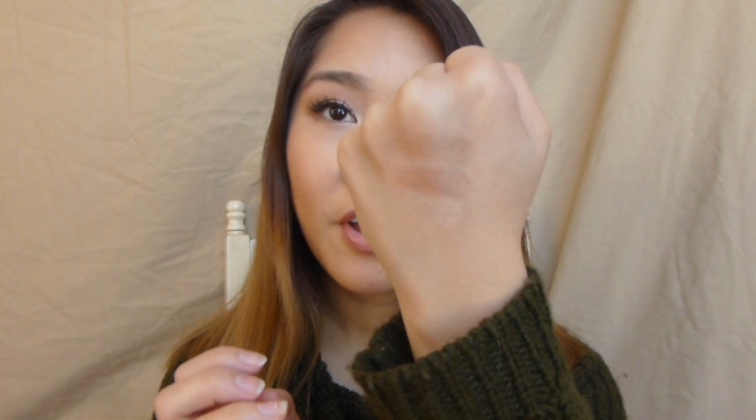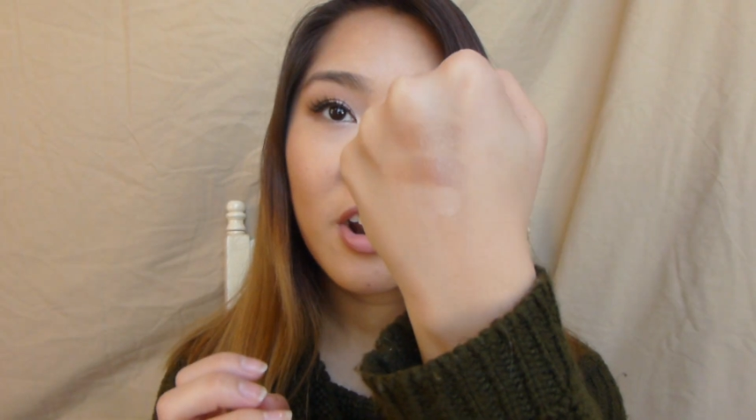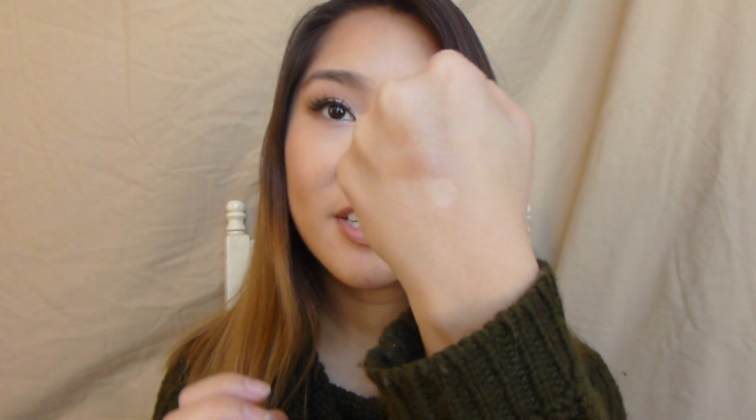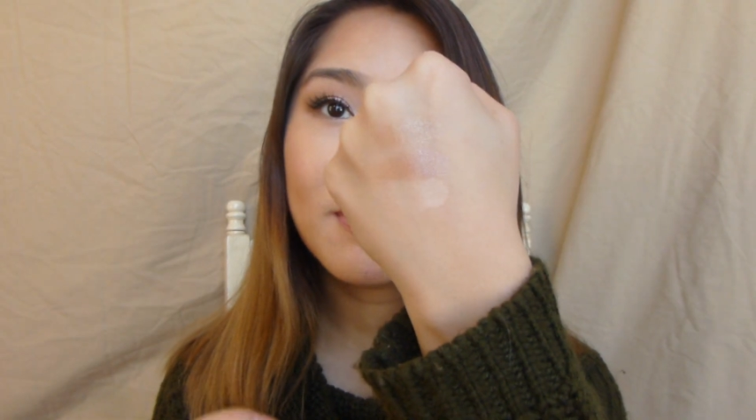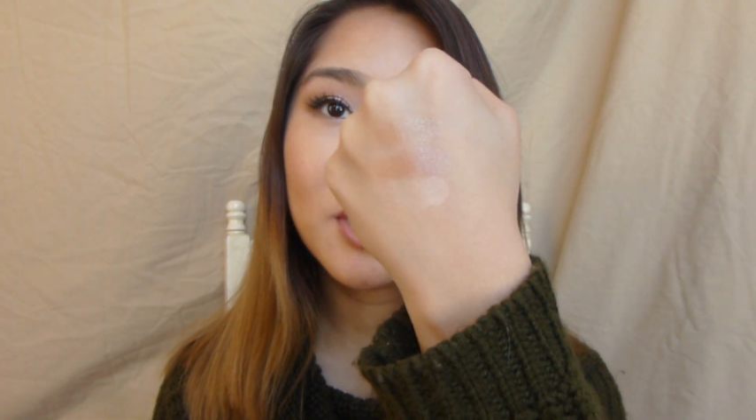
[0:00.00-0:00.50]
there
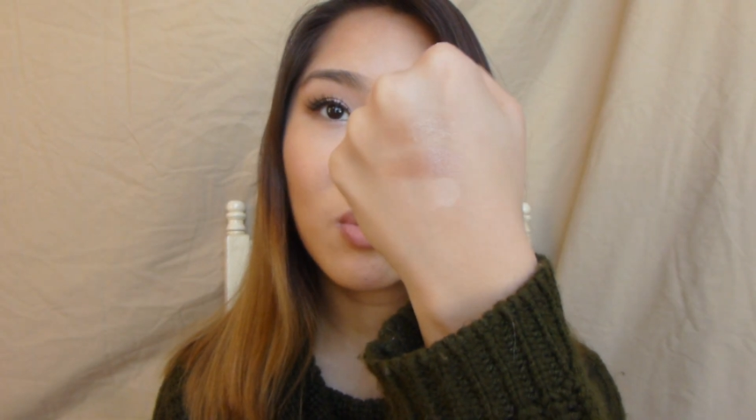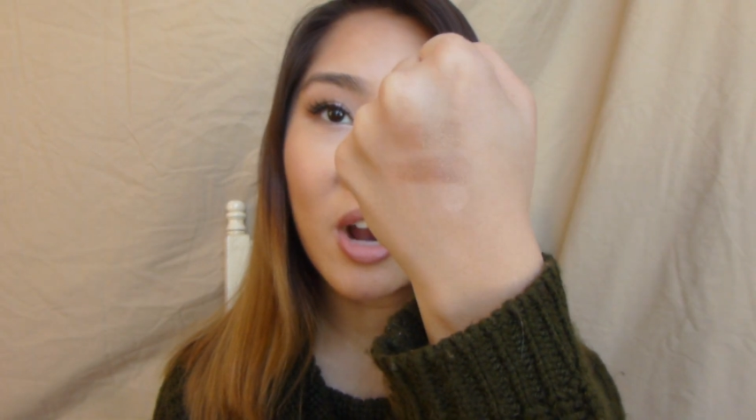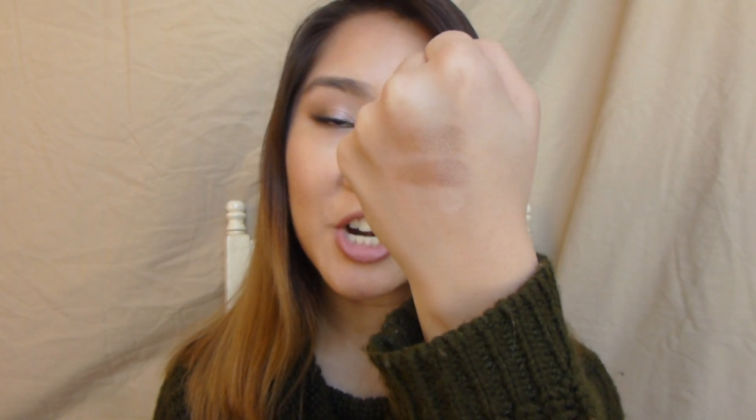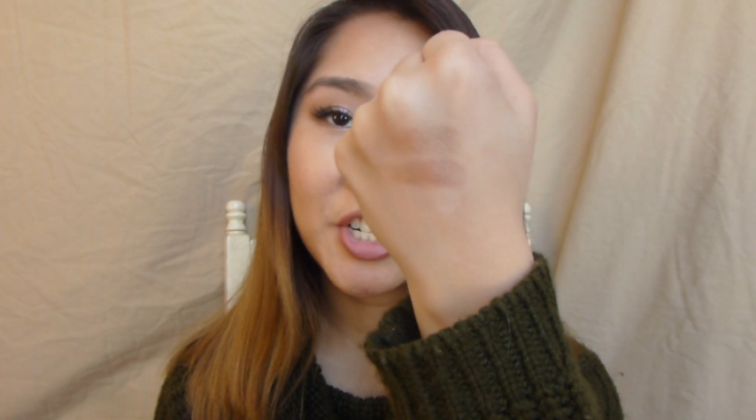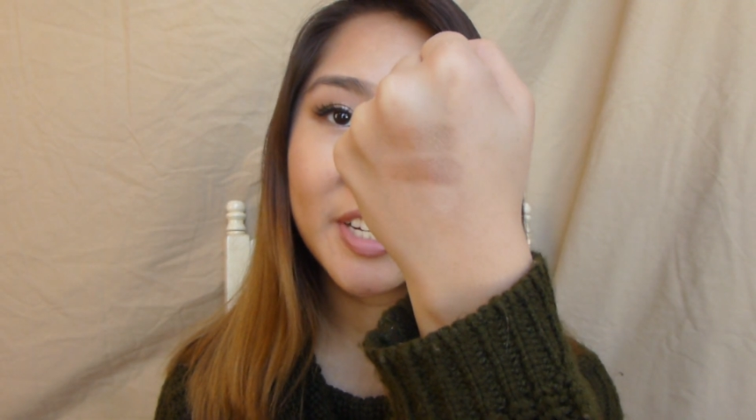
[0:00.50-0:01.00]
are some
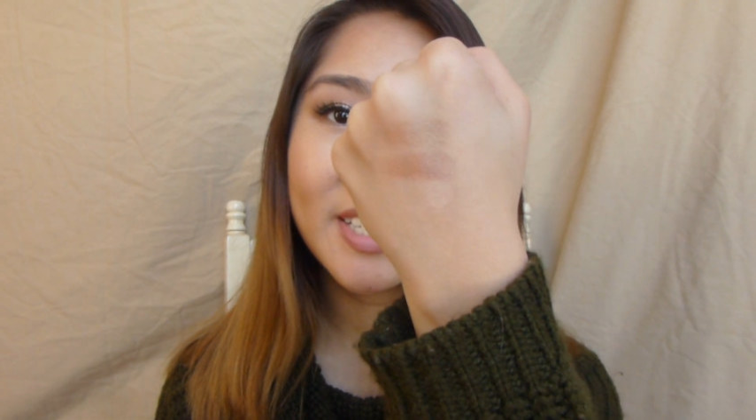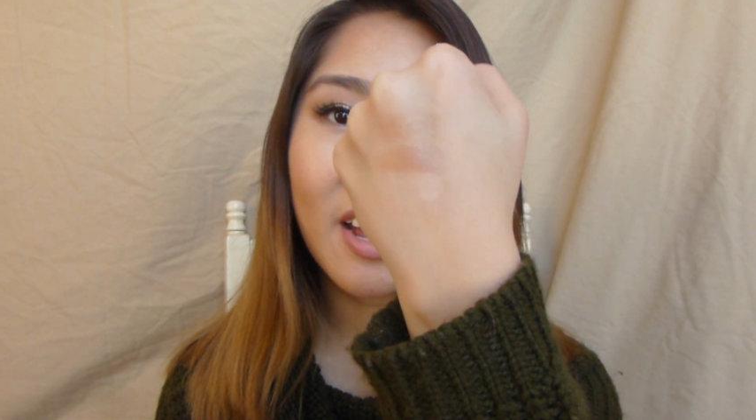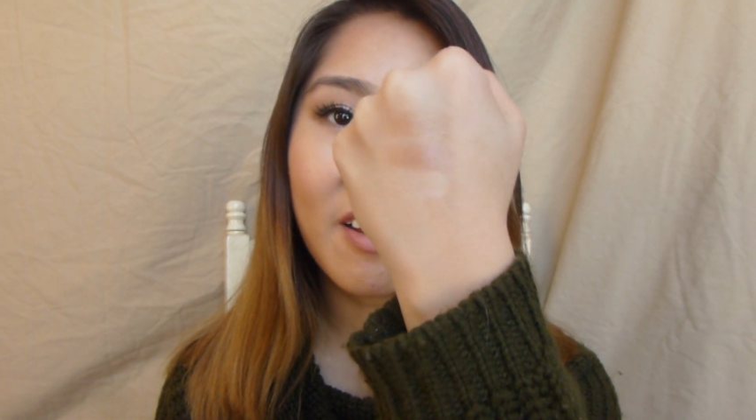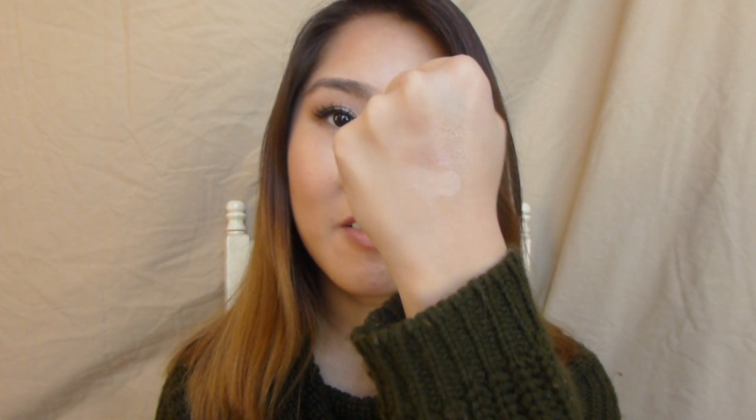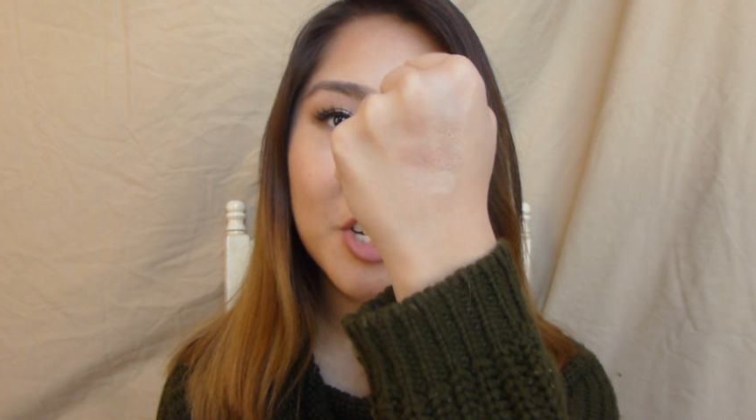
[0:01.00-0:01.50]
swatches
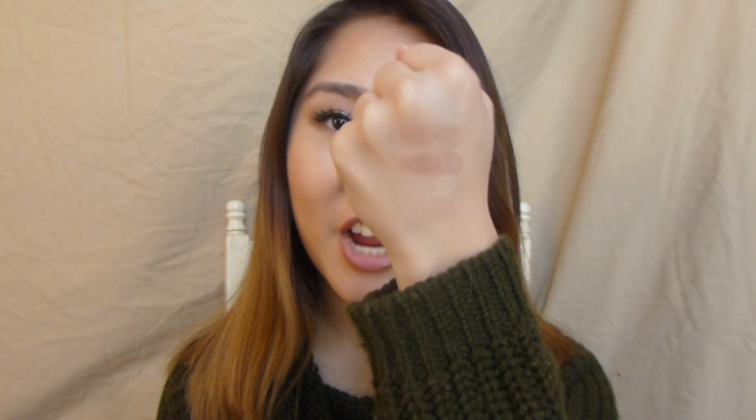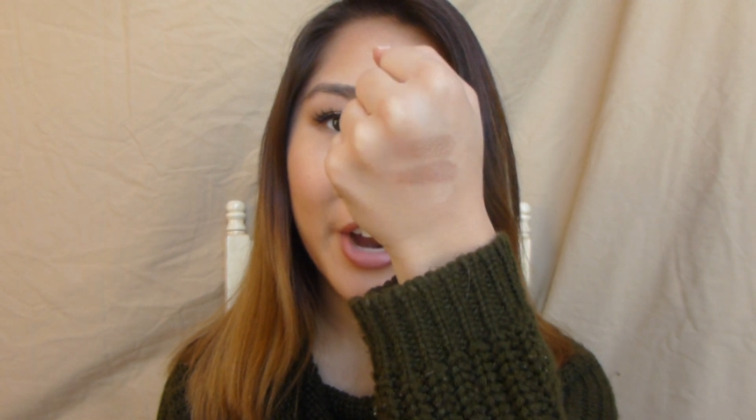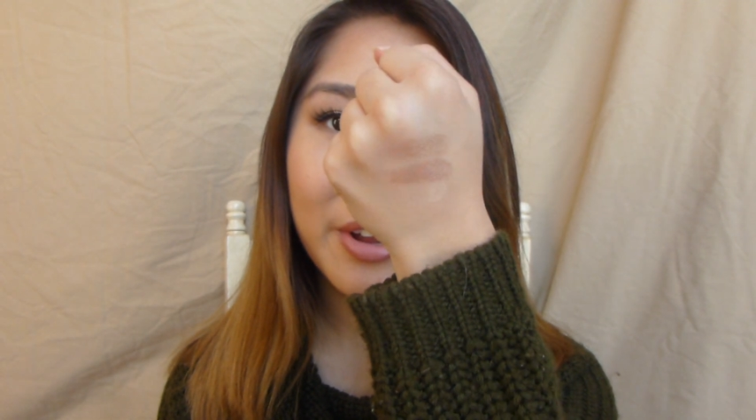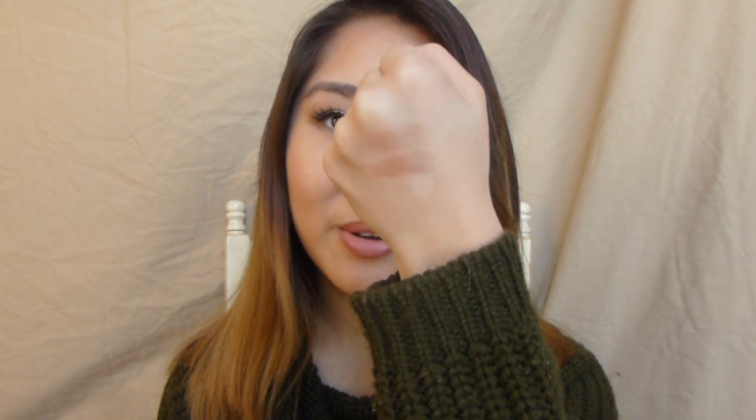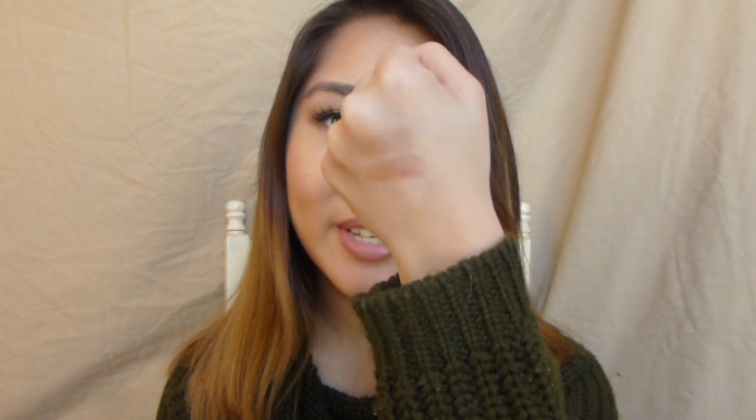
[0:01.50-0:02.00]
of the
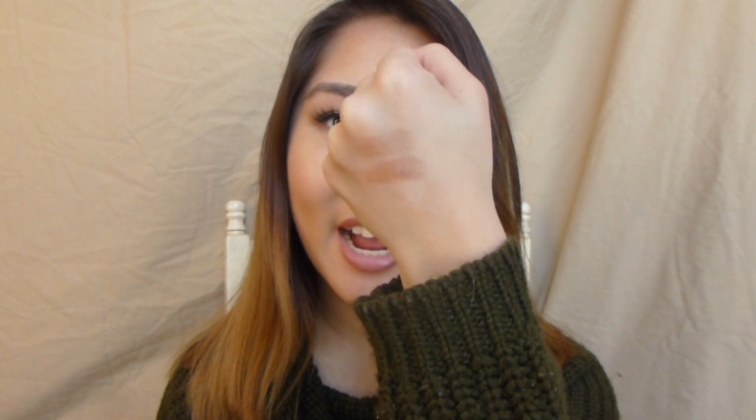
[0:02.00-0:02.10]
shadows.